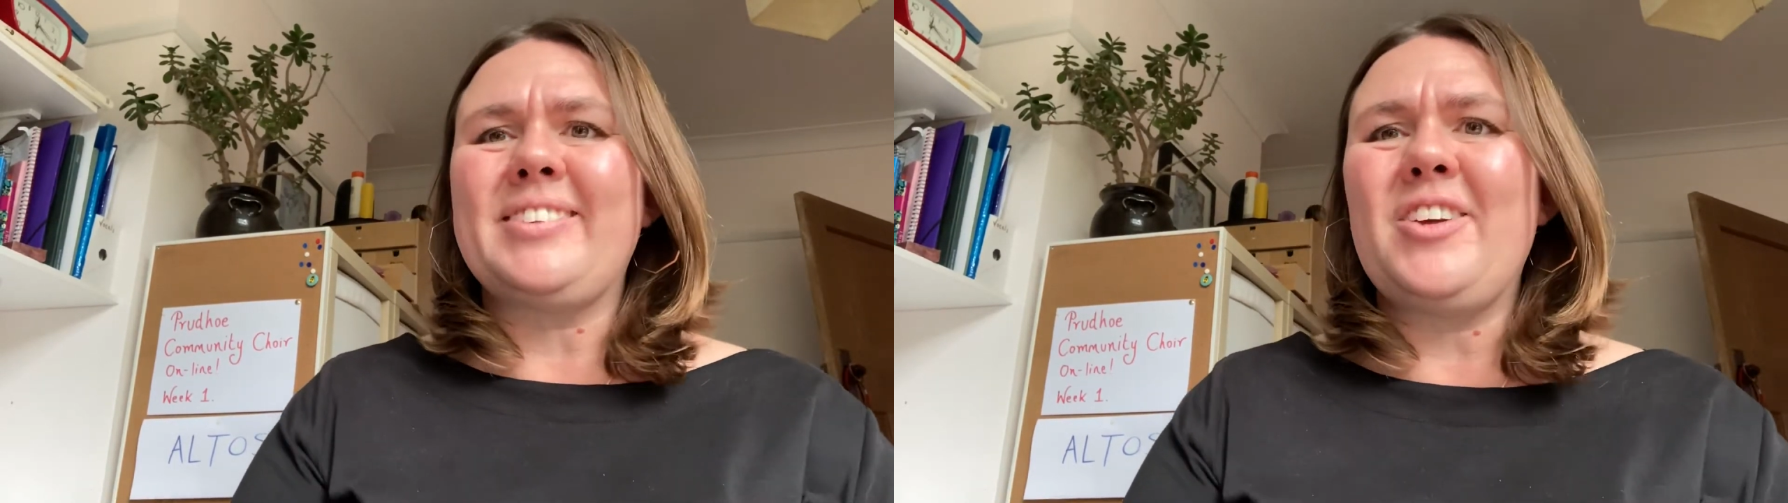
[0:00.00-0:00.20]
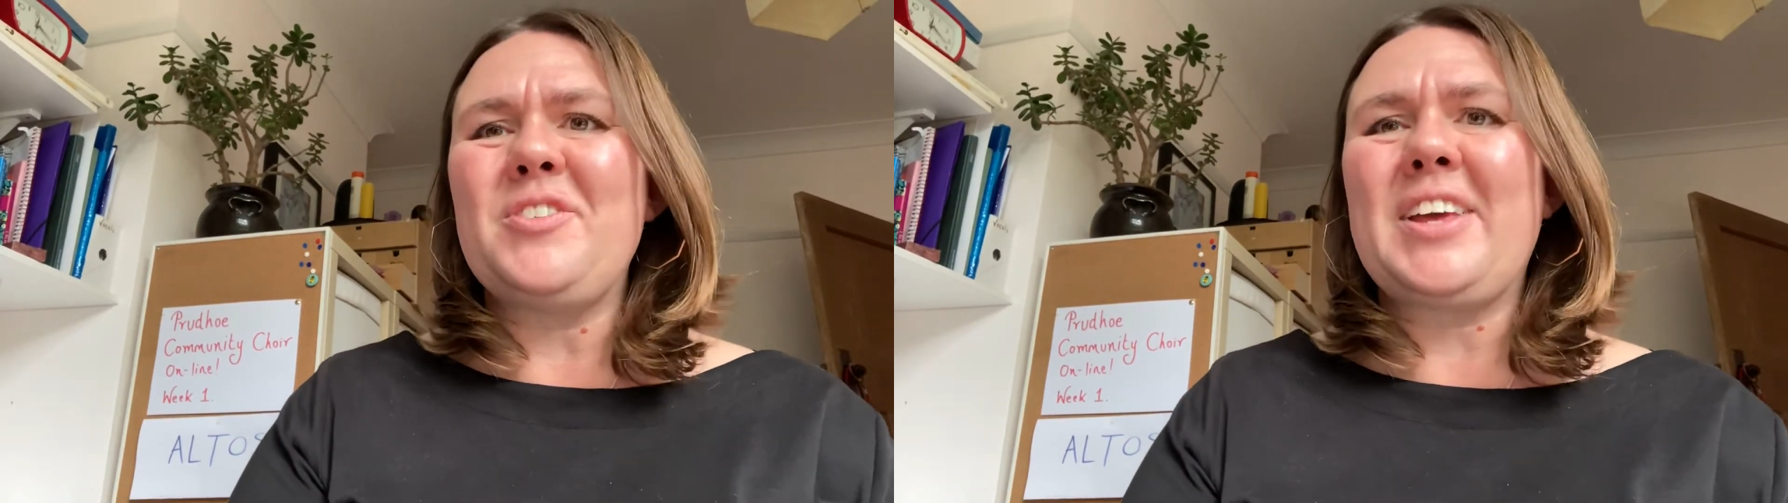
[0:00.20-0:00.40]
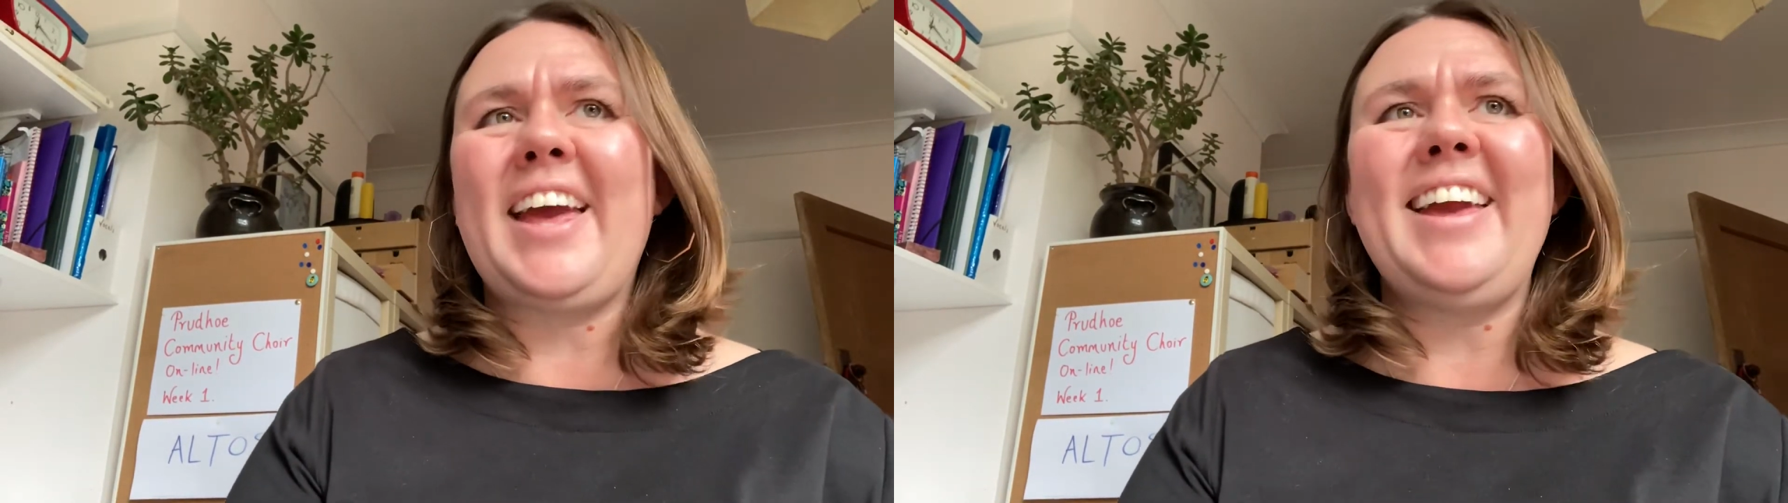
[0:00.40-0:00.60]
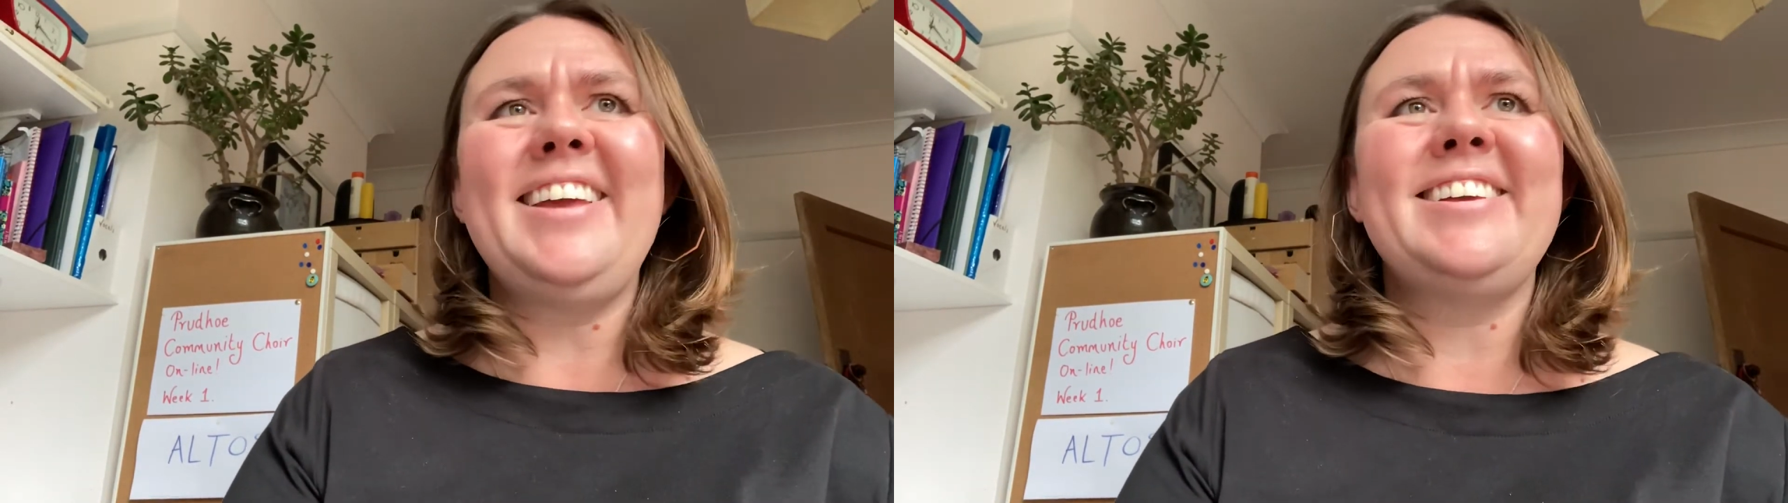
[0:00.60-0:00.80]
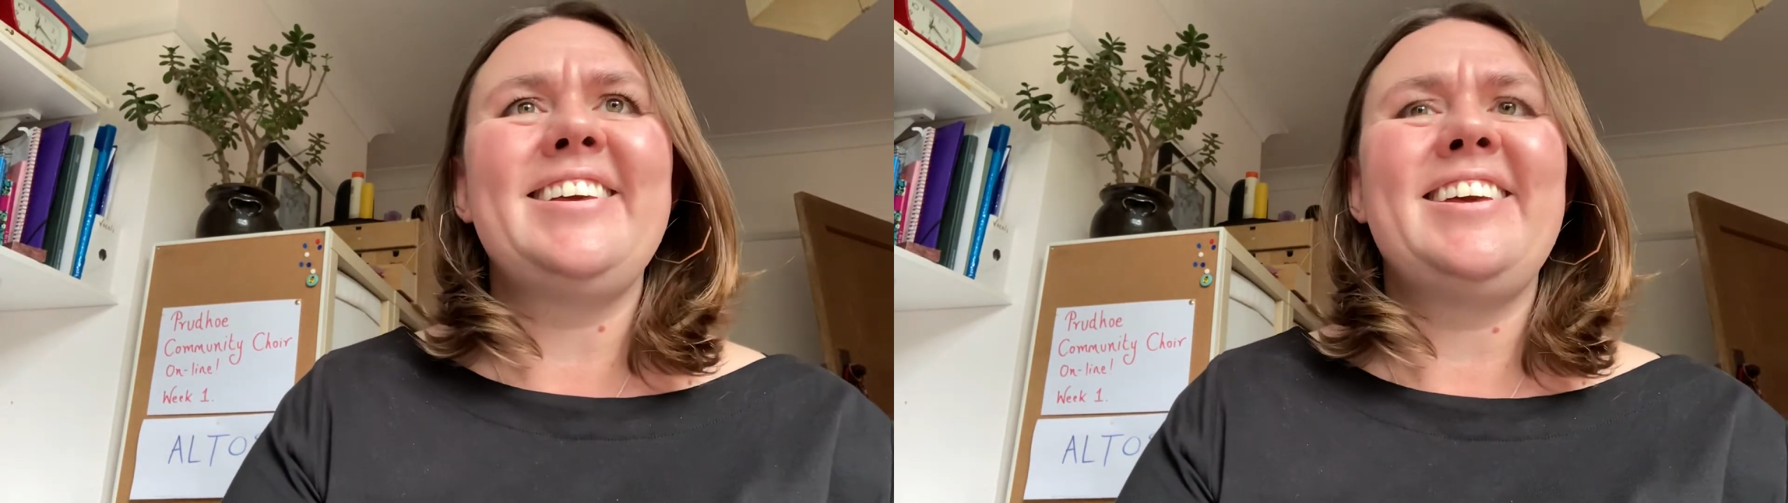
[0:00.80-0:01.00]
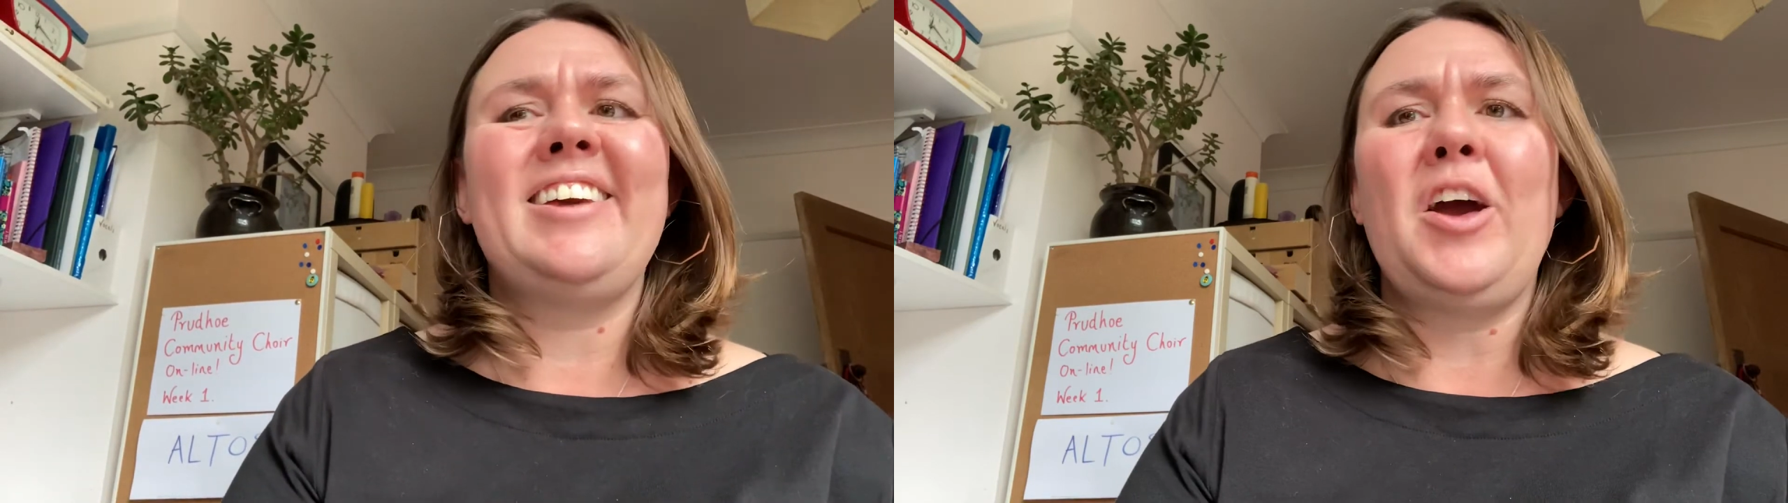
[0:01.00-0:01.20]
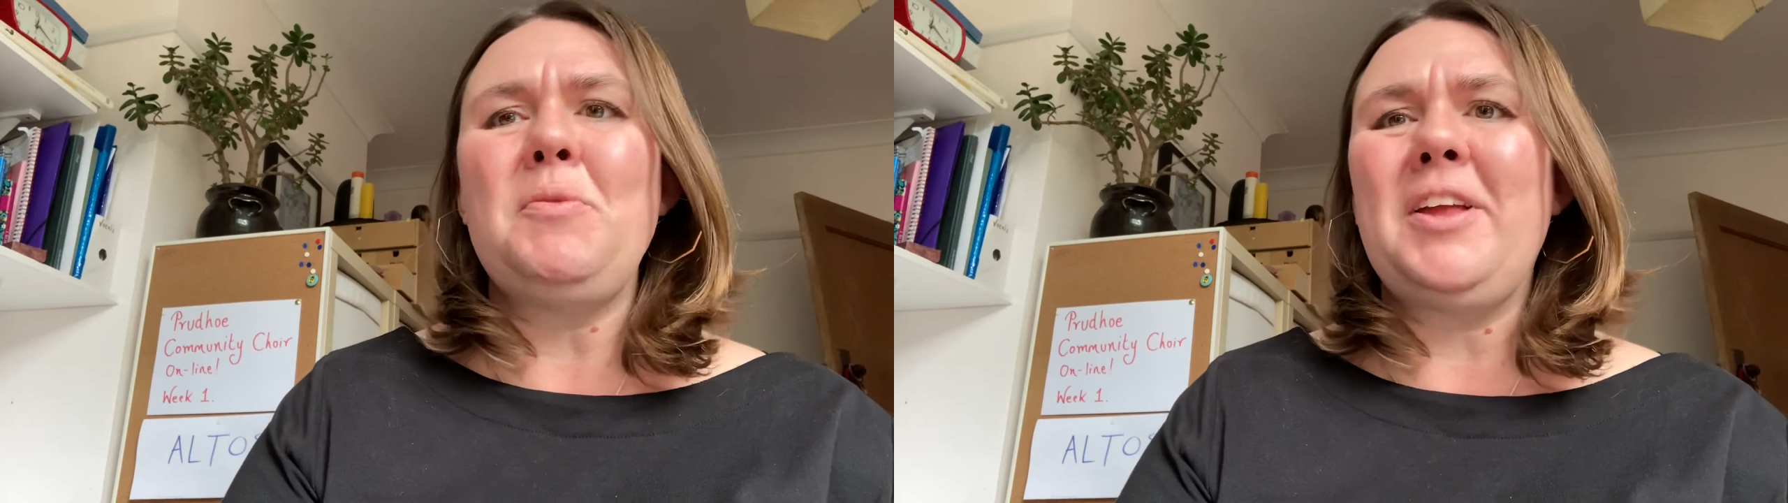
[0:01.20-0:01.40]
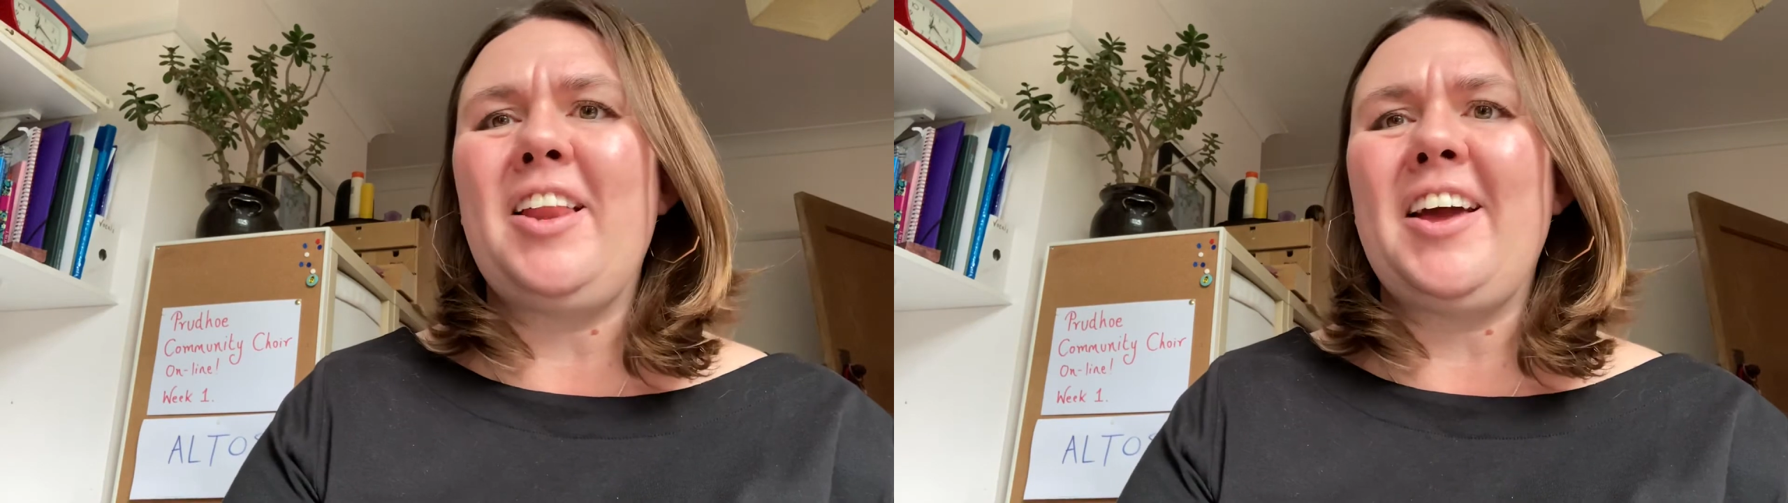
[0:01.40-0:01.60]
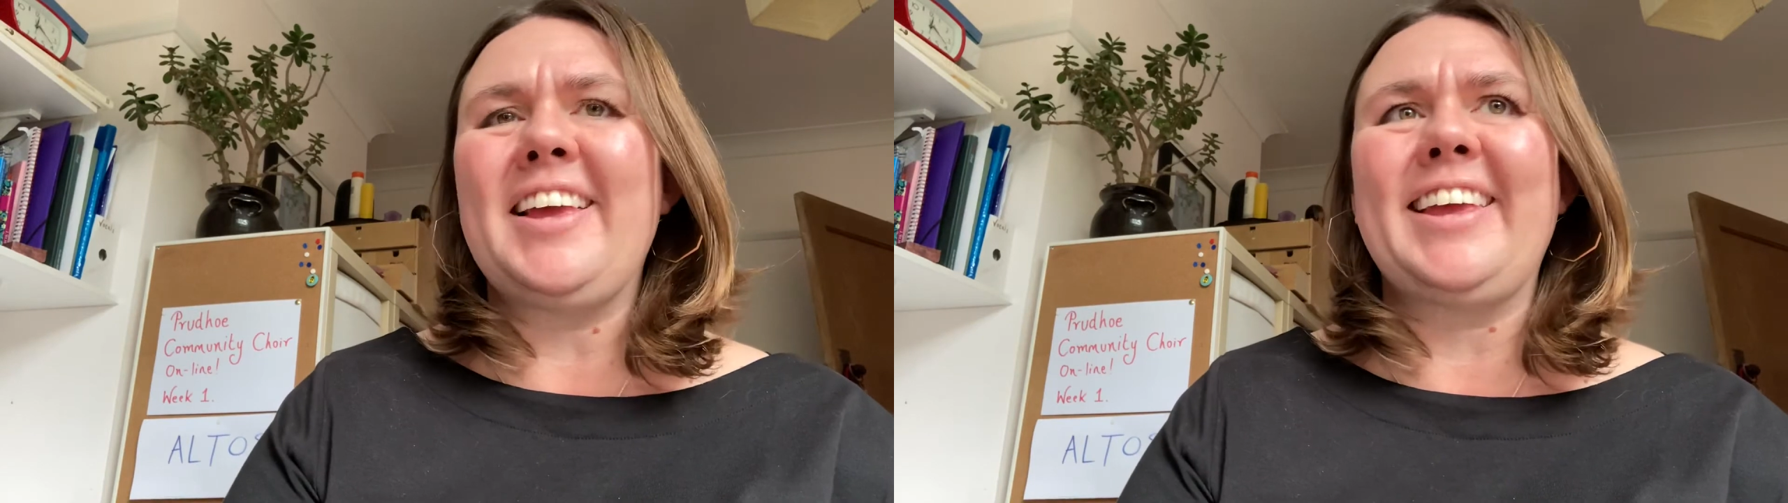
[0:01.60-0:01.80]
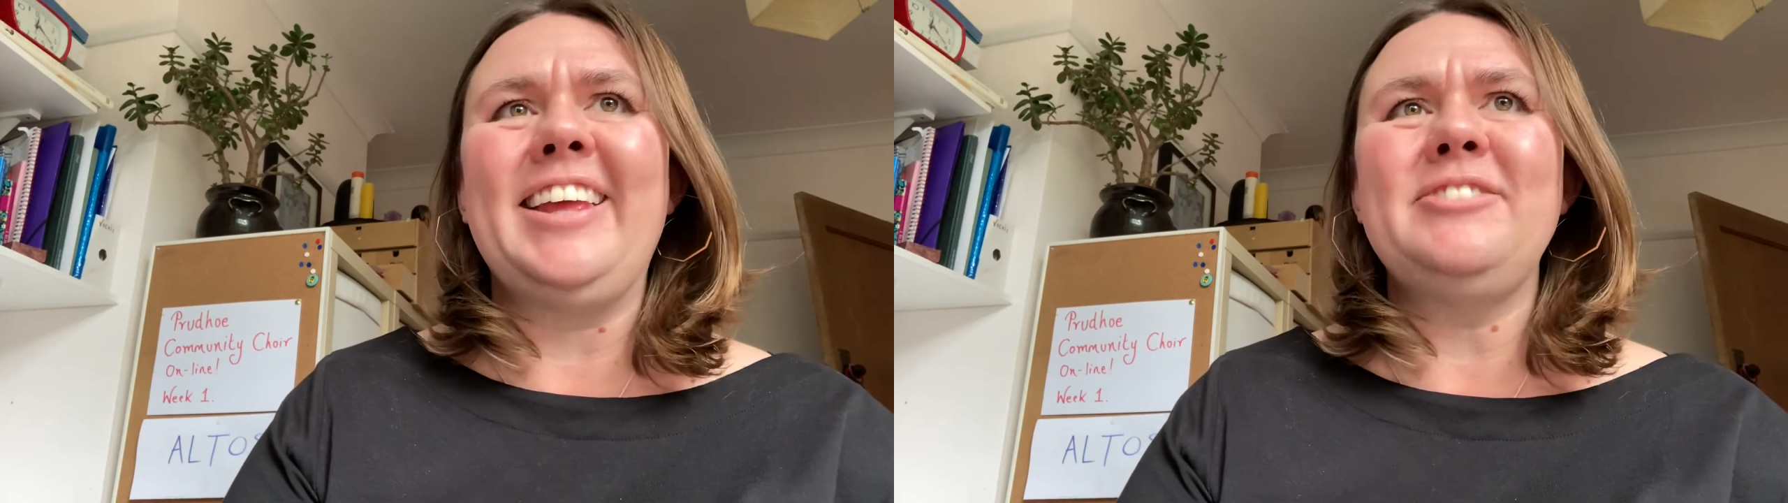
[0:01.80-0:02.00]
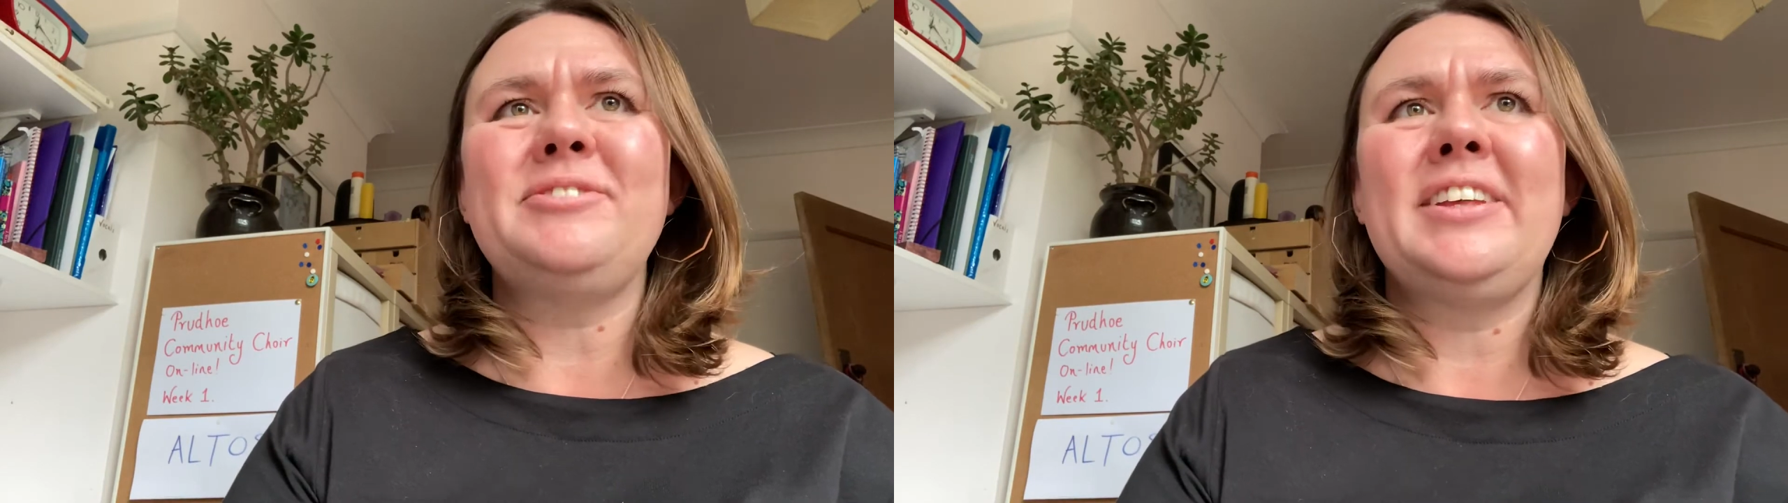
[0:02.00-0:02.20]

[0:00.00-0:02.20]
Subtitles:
Okay, hope you like it.